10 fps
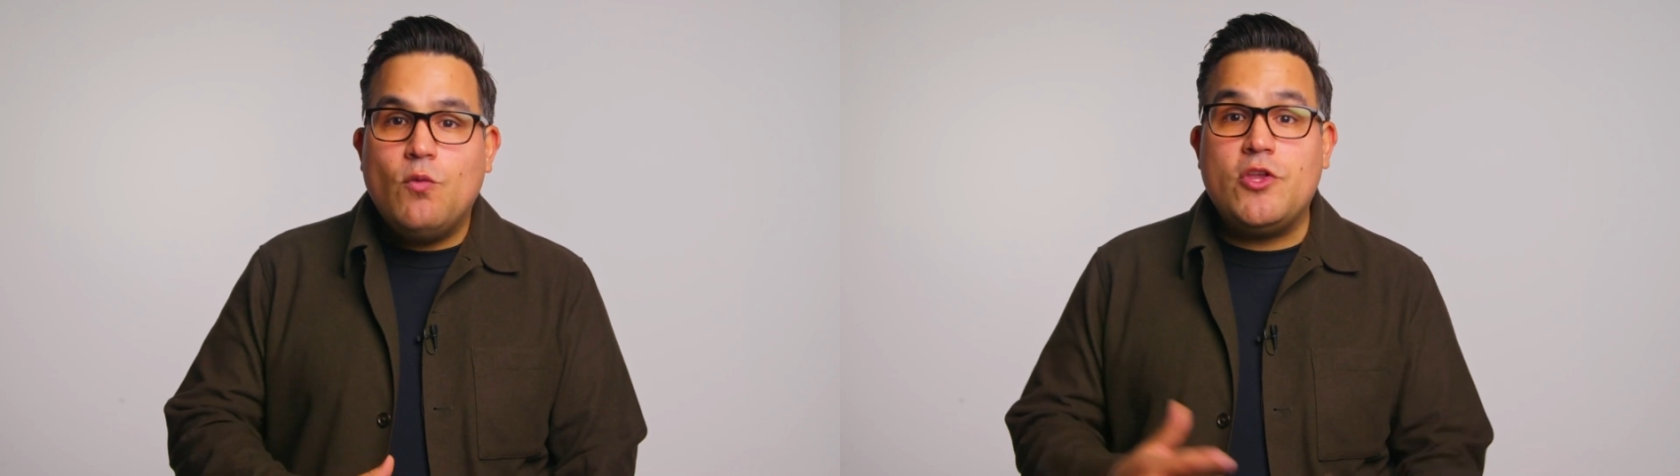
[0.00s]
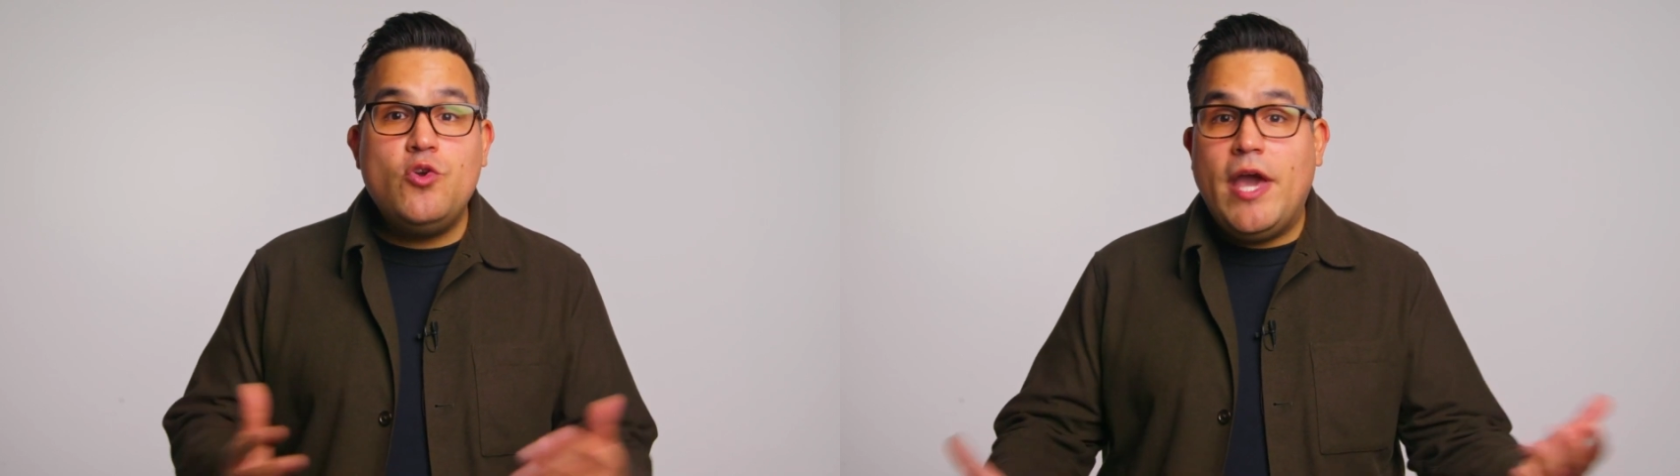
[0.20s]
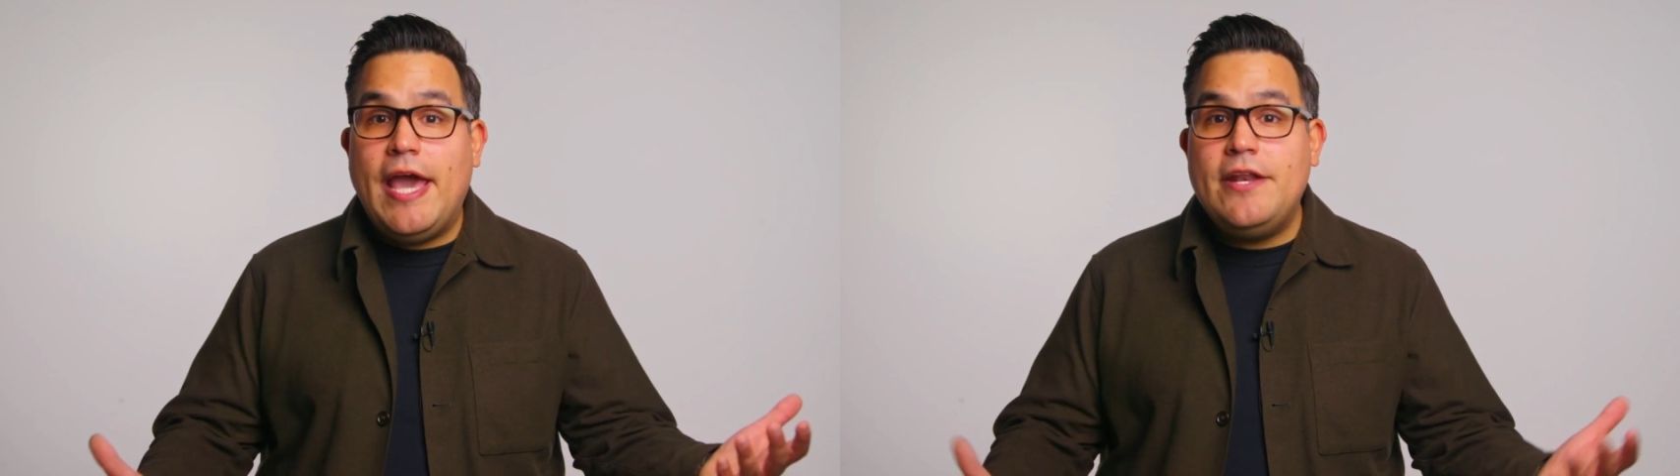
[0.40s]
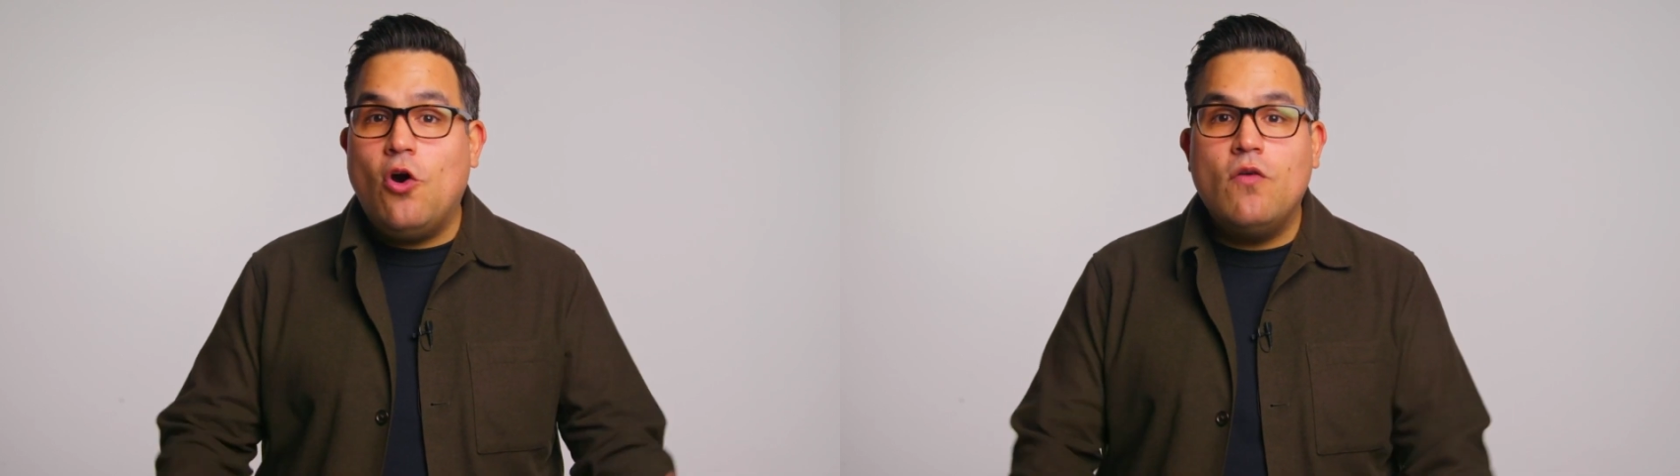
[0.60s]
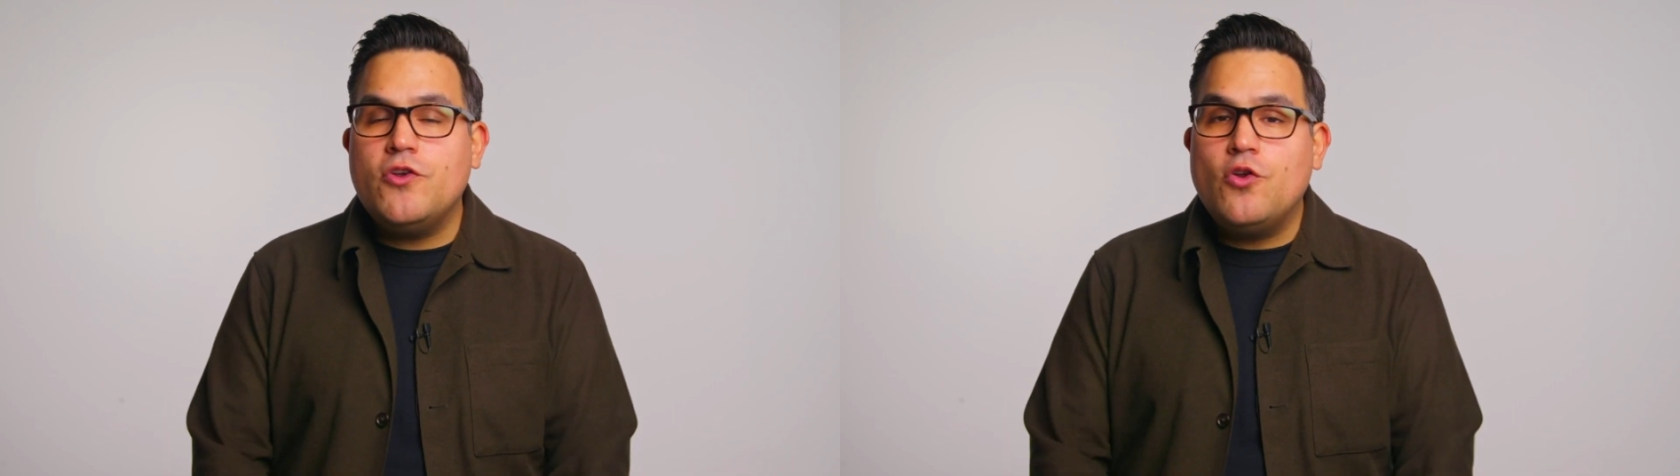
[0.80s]
When you hand
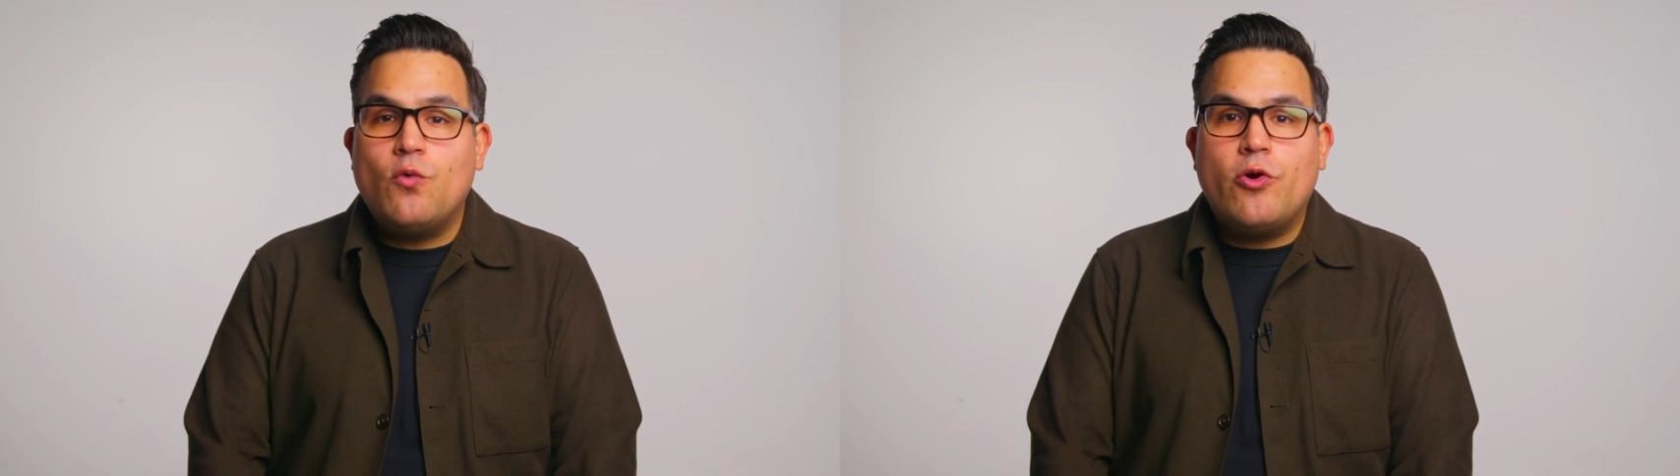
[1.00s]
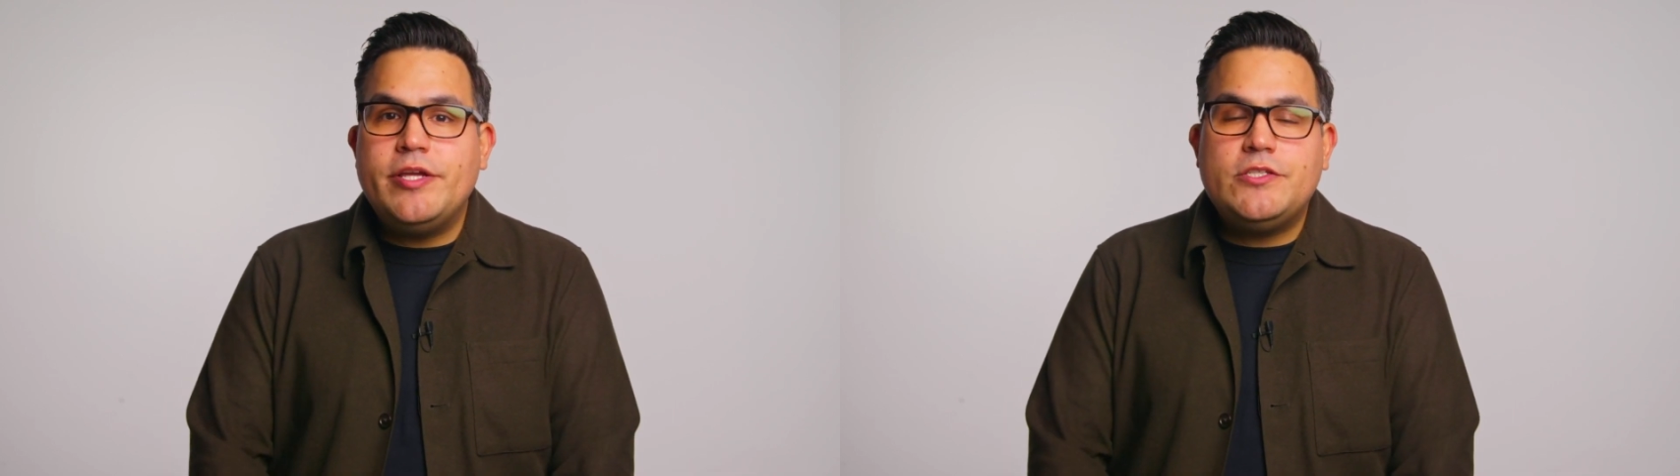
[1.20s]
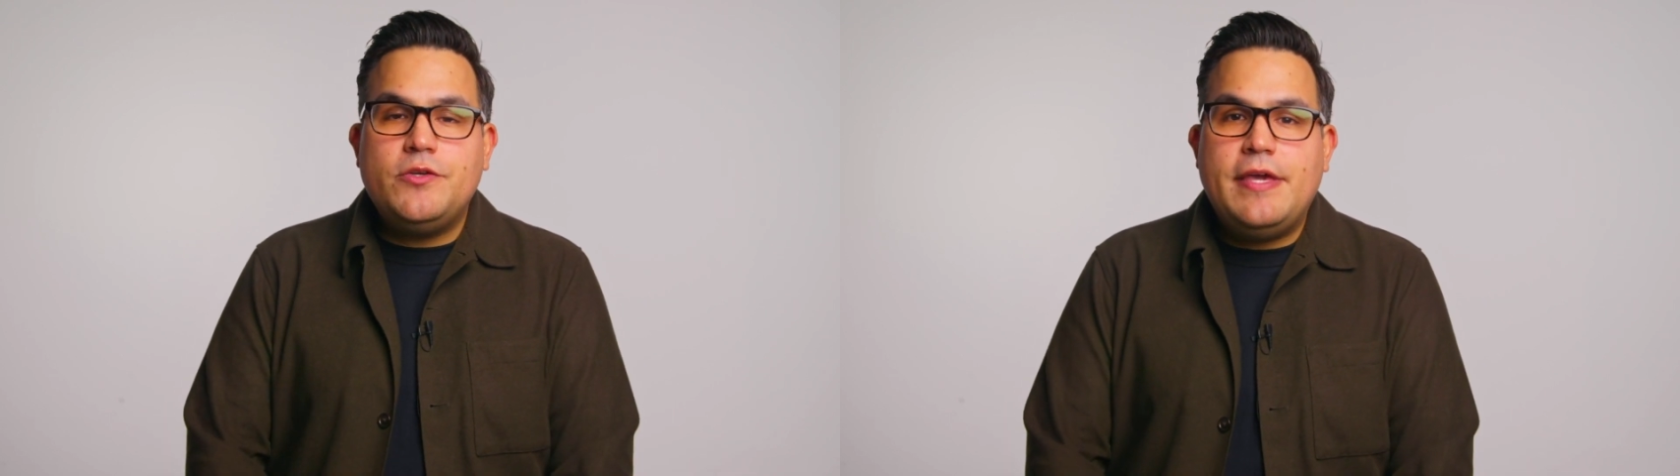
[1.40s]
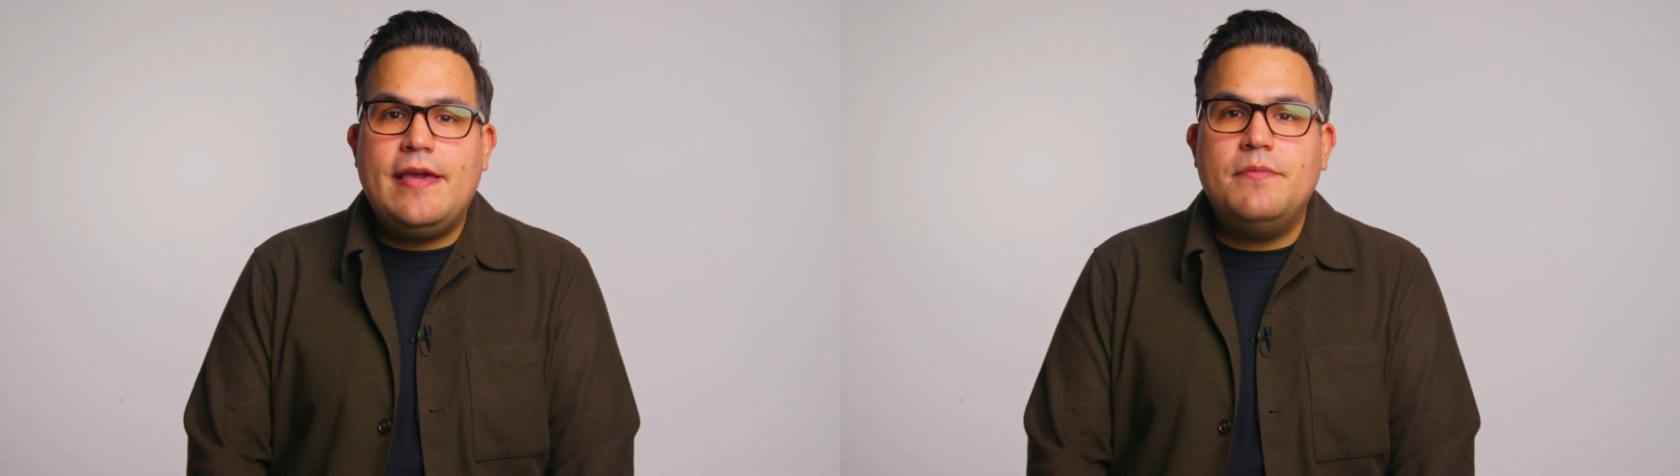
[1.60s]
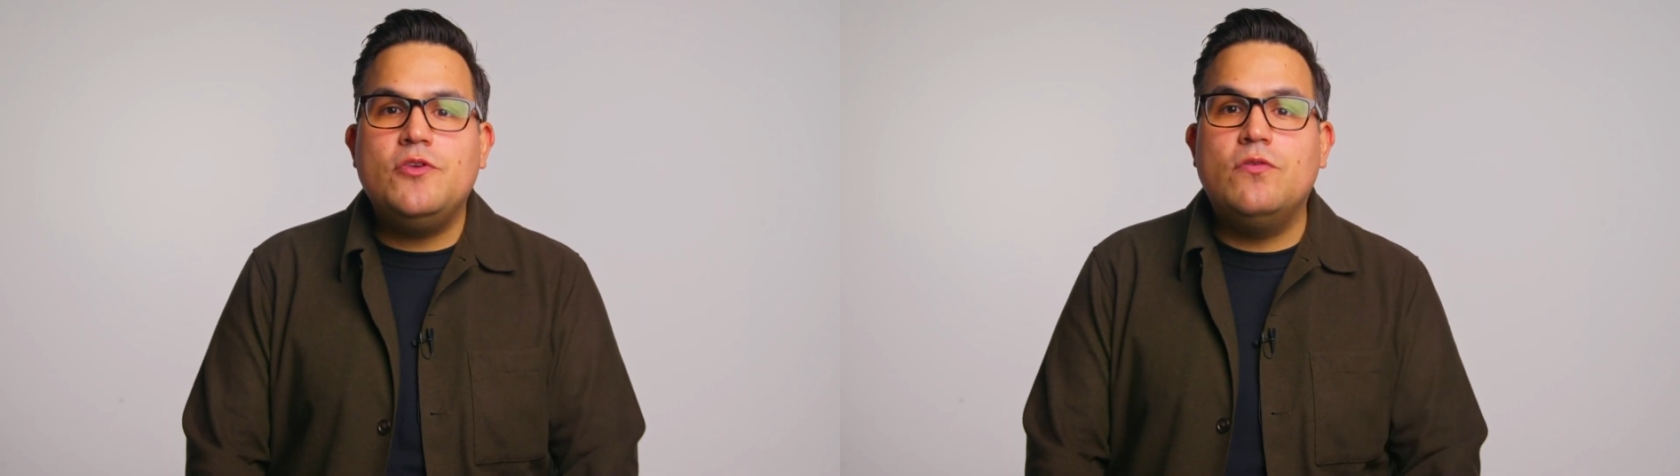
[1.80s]
over your worries to Him,